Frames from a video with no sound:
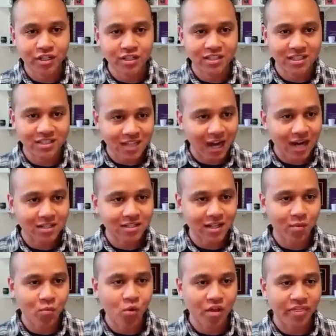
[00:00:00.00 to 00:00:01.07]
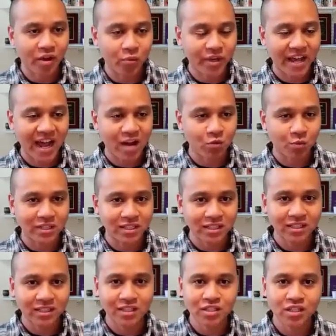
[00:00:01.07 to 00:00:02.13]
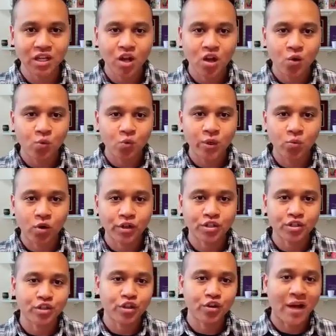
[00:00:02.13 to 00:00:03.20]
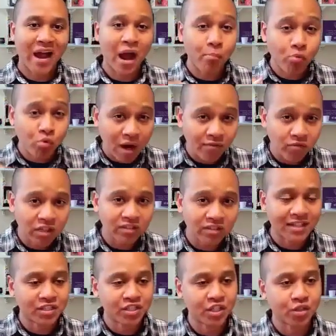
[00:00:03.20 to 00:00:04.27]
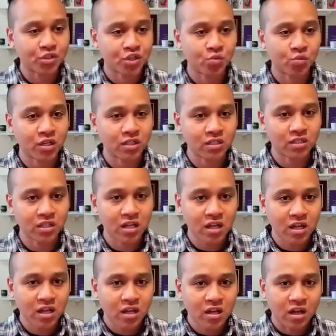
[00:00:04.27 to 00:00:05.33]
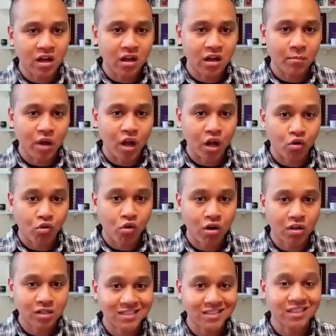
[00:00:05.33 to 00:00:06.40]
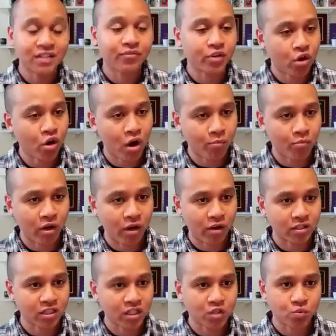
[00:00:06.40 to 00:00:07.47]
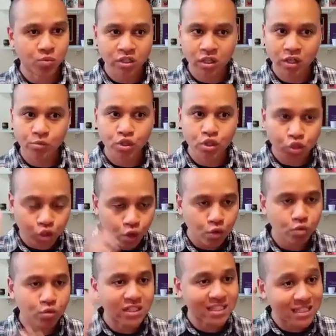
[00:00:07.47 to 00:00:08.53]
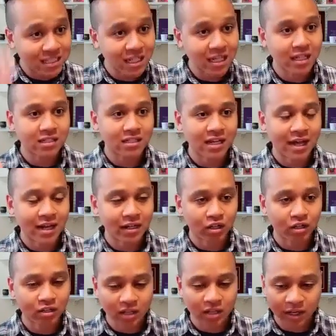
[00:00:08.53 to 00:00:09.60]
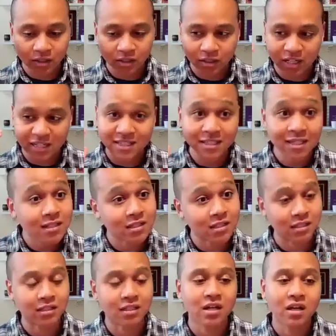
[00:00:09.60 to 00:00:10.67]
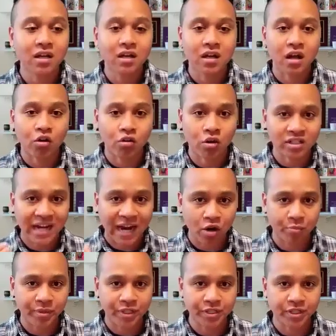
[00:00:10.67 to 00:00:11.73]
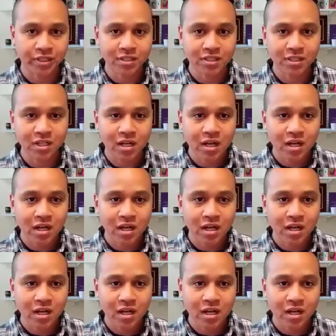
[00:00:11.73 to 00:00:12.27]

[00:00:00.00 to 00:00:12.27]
It's the exact same one that we had when we did this. We wanted to know how prevalent that signature was across different CAR products, because we saw it was so distinct and consistent across our patients.